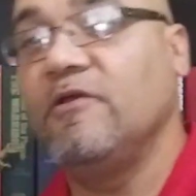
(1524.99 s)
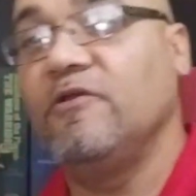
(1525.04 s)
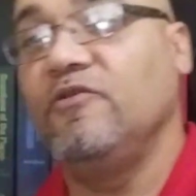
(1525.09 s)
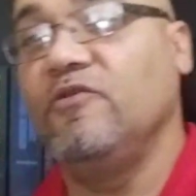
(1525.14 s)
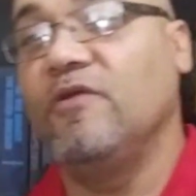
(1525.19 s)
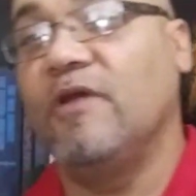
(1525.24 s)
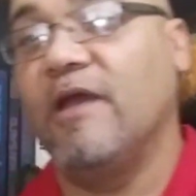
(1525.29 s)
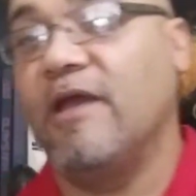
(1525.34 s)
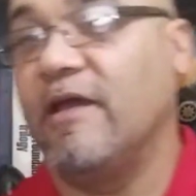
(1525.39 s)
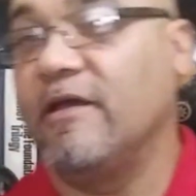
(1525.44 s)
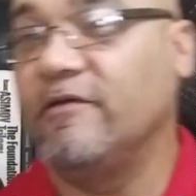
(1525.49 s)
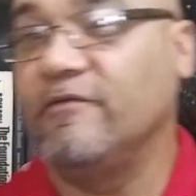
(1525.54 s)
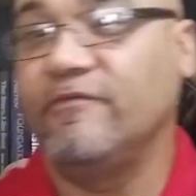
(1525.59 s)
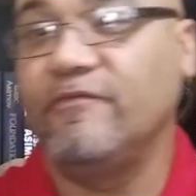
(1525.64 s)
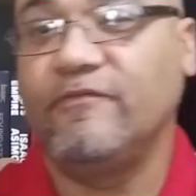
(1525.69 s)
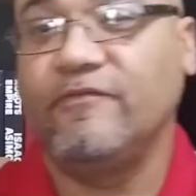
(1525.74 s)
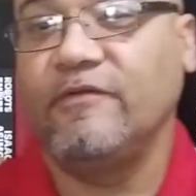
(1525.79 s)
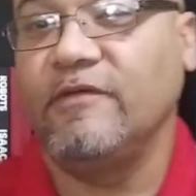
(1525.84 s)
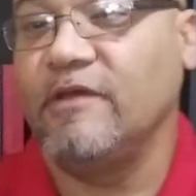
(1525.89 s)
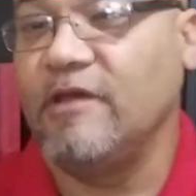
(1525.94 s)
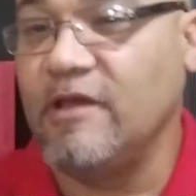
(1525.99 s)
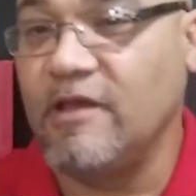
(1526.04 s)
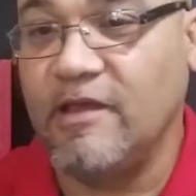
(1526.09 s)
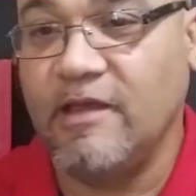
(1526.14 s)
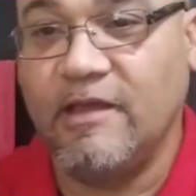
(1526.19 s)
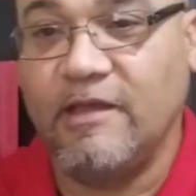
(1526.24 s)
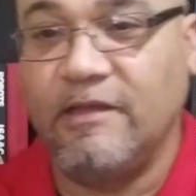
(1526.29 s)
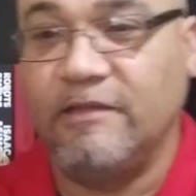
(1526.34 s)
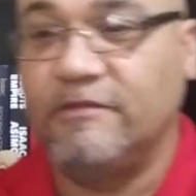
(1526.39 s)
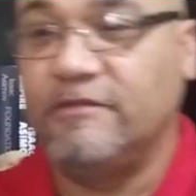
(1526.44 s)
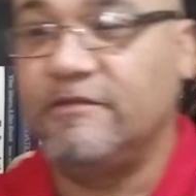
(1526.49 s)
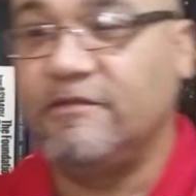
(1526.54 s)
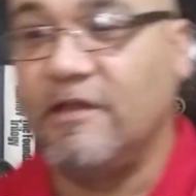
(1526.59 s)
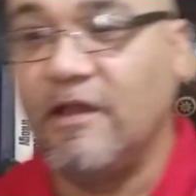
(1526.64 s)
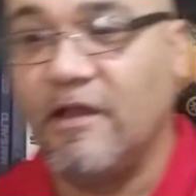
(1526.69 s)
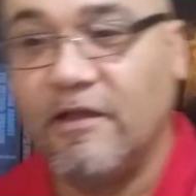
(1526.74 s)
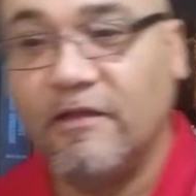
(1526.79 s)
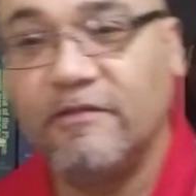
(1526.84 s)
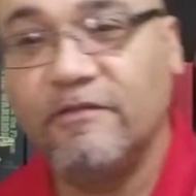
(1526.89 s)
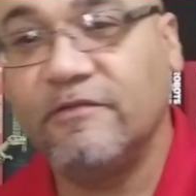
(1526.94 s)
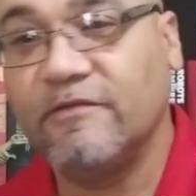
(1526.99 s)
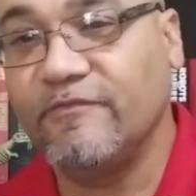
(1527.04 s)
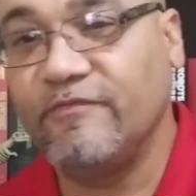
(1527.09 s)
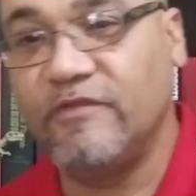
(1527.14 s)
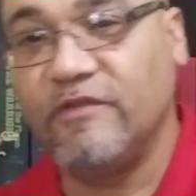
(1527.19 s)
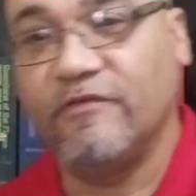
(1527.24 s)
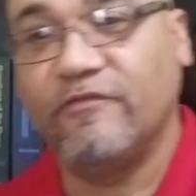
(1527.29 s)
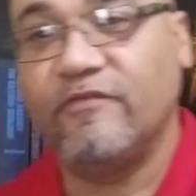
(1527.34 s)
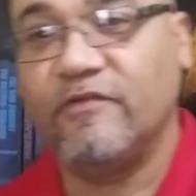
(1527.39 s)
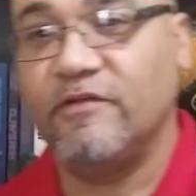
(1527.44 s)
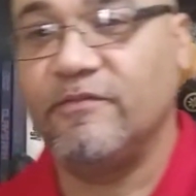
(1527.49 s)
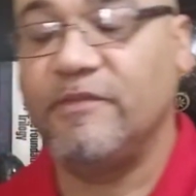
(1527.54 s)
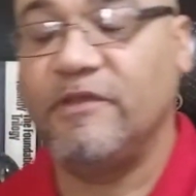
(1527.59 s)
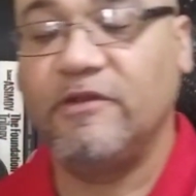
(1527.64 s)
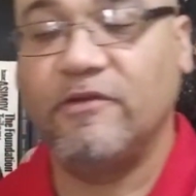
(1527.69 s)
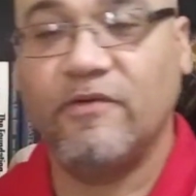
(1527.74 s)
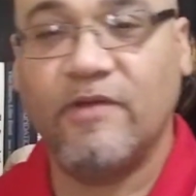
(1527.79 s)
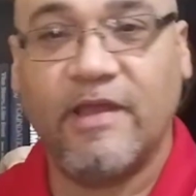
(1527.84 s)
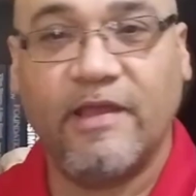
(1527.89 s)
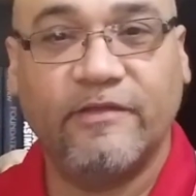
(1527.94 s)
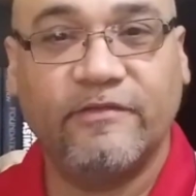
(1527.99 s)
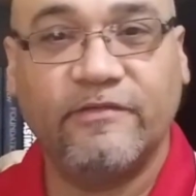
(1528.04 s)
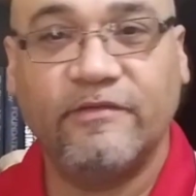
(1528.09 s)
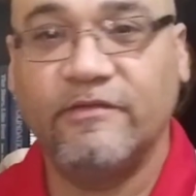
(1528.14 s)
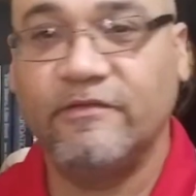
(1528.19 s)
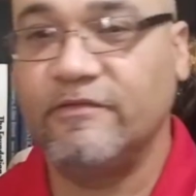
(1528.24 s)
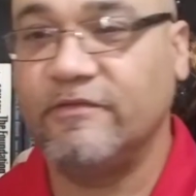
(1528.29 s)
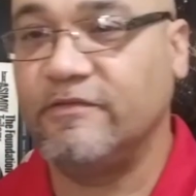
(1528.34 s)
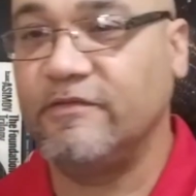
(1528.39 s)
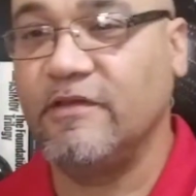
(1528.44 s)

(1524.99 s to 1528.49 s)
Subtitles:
you have tons of different amino acids,